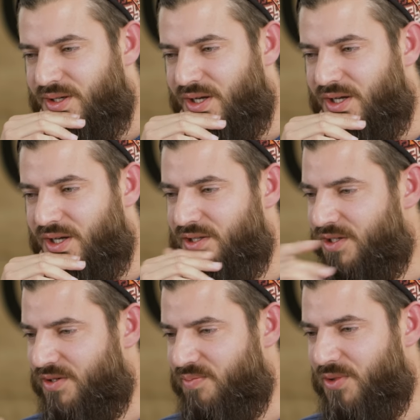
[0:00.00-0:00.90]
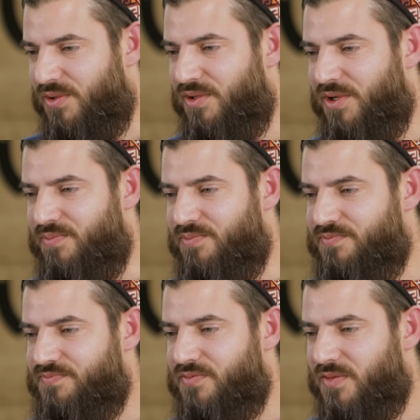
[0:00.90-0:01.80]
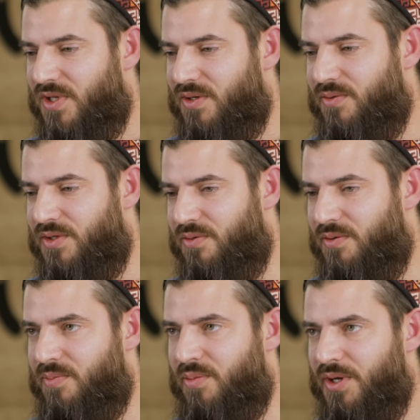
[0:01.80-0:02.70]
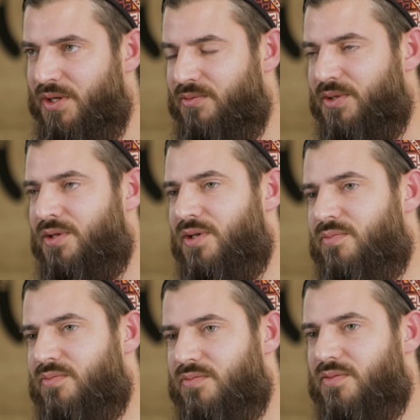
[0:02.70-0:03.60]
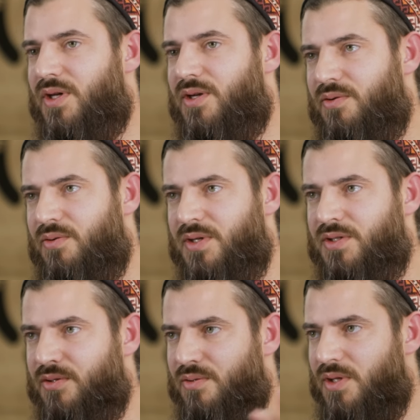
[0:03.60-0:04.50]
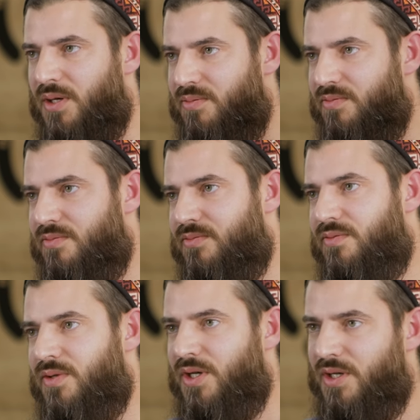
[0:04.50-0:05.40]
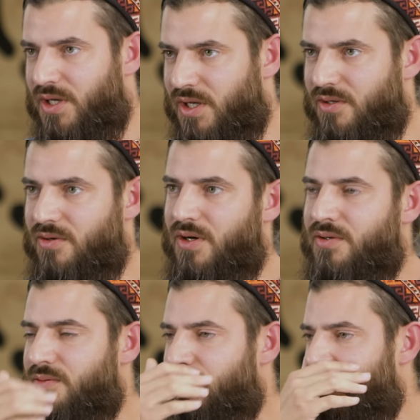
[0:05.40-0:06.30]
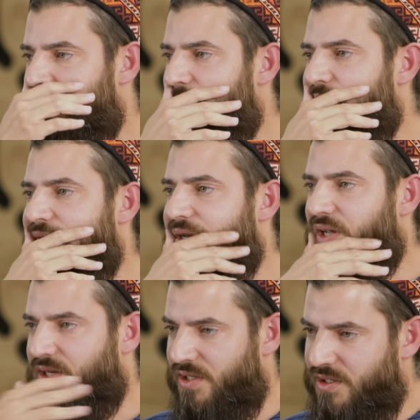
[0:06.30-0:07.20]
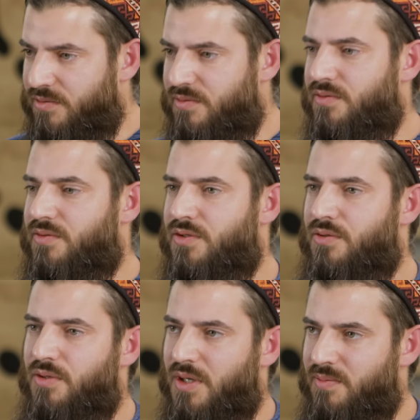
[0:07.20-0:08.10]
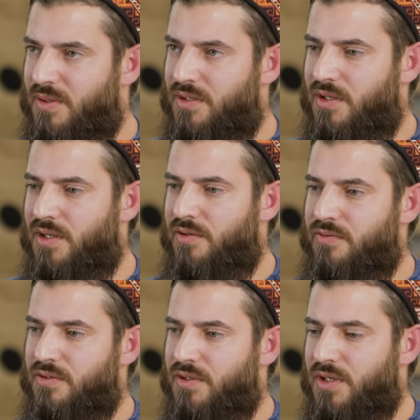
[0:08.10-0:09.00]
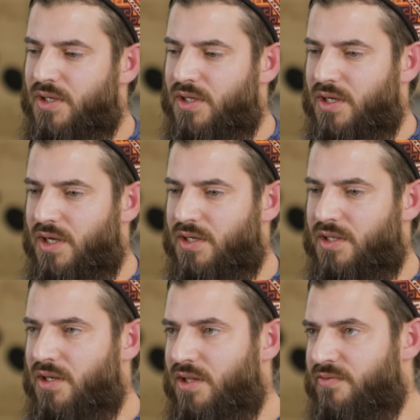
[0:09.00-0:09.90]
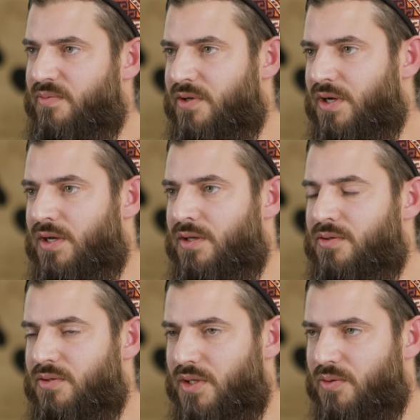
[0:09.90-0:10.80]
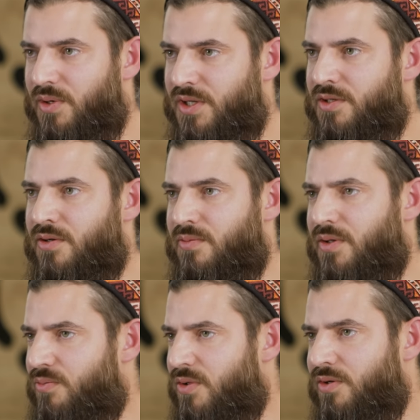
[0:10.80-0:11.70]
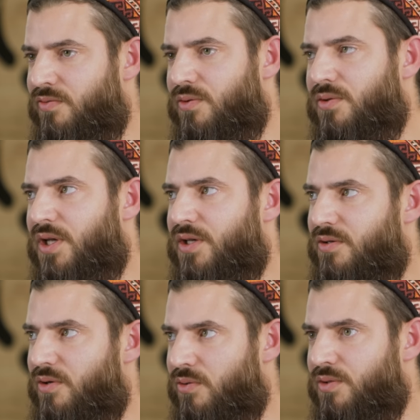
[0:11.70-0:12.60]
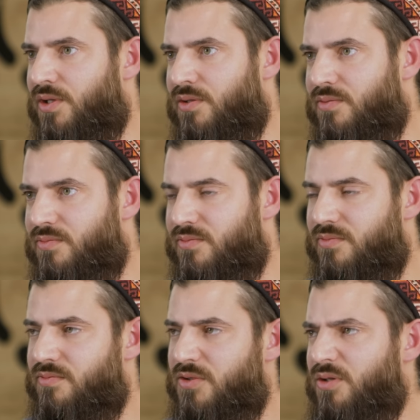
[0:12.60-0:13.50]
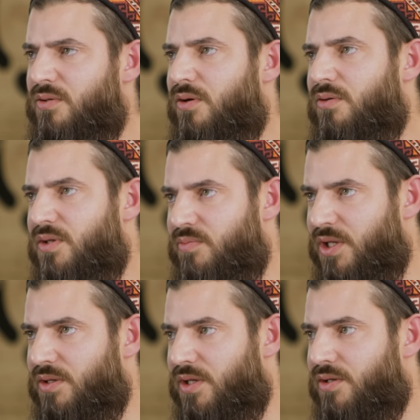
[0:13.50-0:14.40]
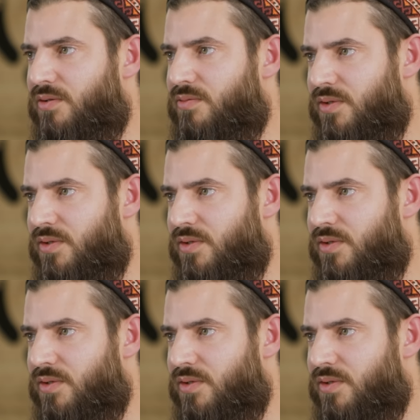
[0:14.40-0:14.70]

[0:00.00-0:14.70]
I had a small dream in which we were praying with him, and everyone stood up and go out, and he stood up and left, and he left behind a waistcoat, beautiful like golden, not golden but like